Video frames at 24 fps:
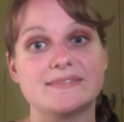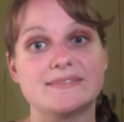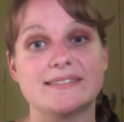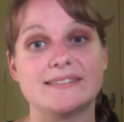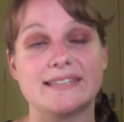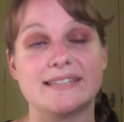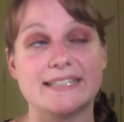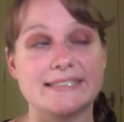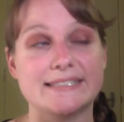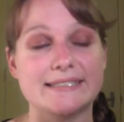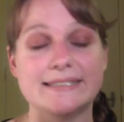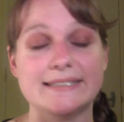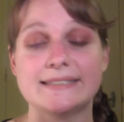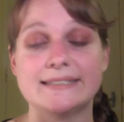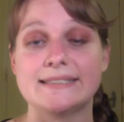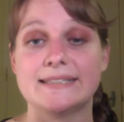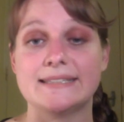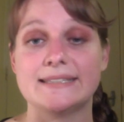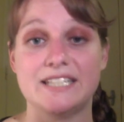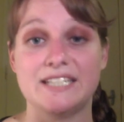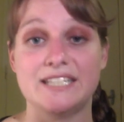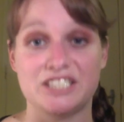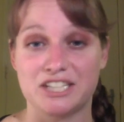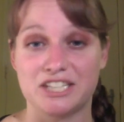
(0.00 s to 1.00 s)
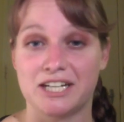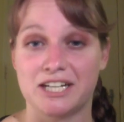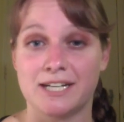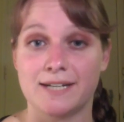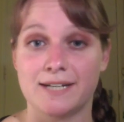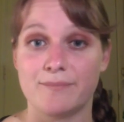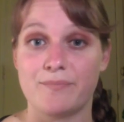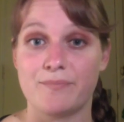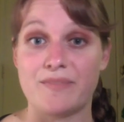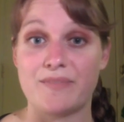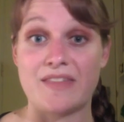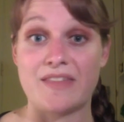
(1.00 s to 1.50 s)
This is the
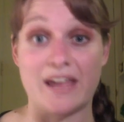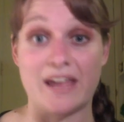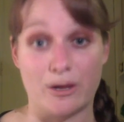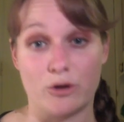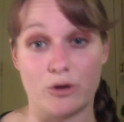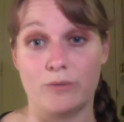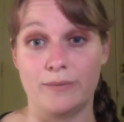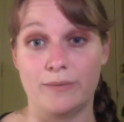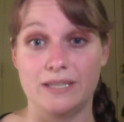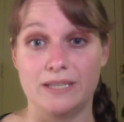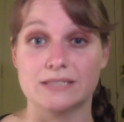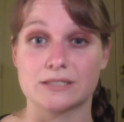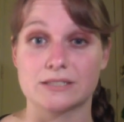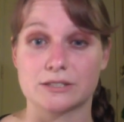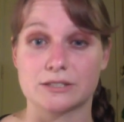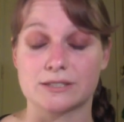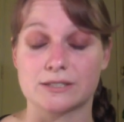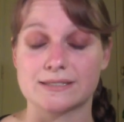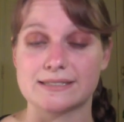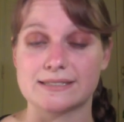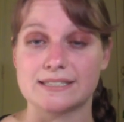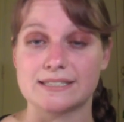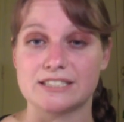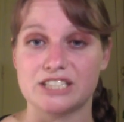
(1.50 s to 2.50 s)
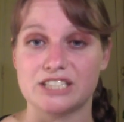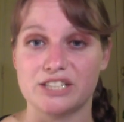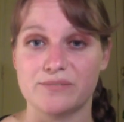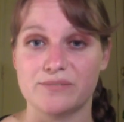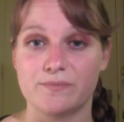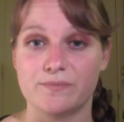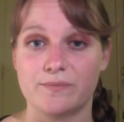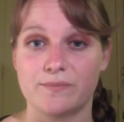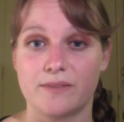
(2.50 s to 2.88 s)
chart that got me into cross stitching.